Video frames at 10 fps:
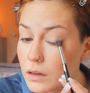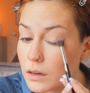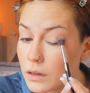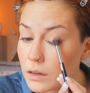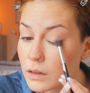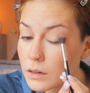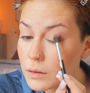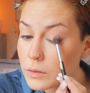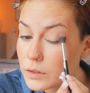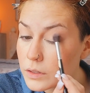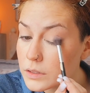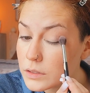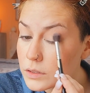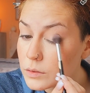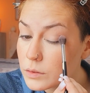And I'm going
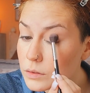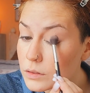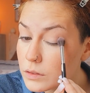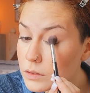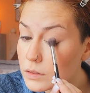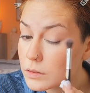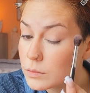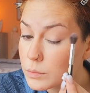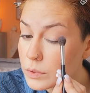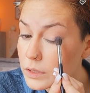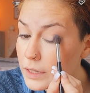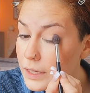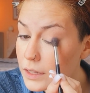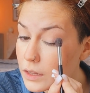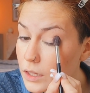to put
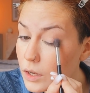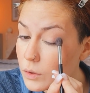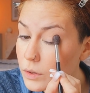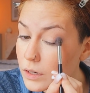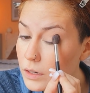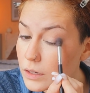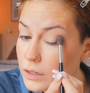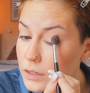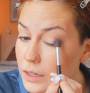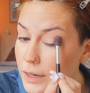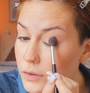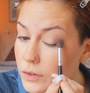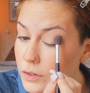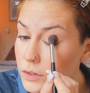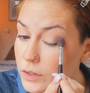that lower in the outer
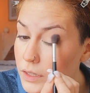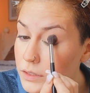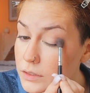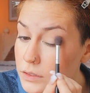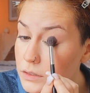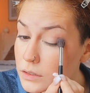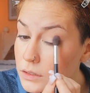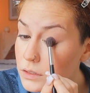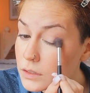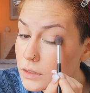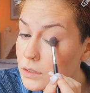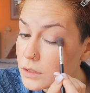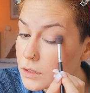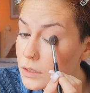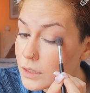crease
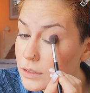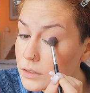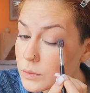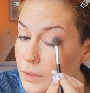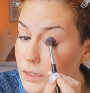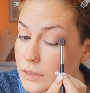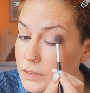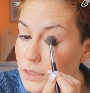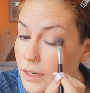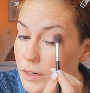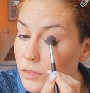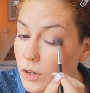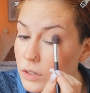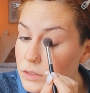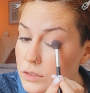as well as kind of
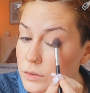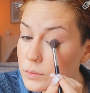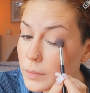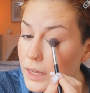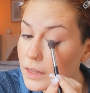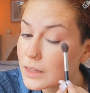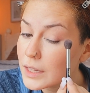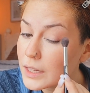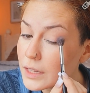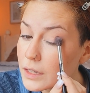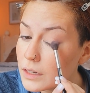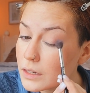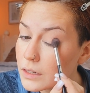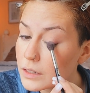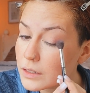onto my lid
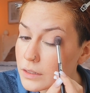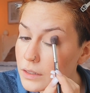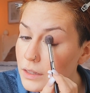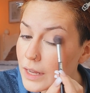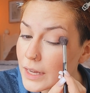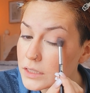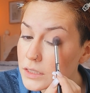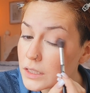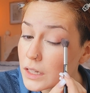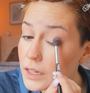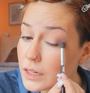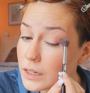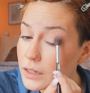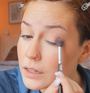near the lash line.